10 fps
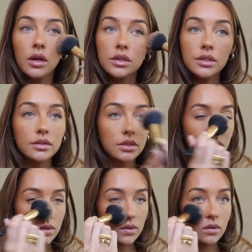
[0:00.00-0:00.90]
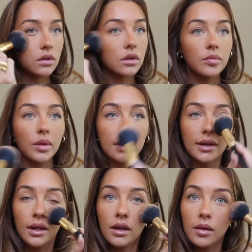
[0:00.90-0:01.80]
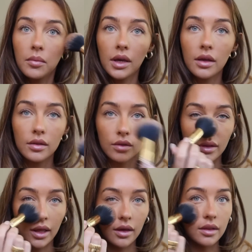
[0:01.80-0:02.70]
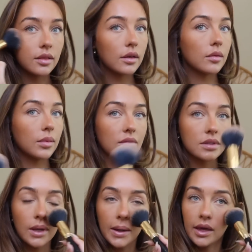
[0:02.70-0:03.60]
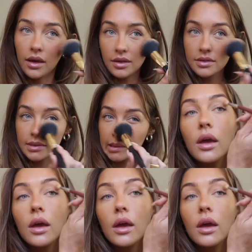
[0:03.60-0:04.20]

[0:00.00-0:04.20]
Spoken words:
just to sort of blend it in and make it look like a little bit of a sun kiss.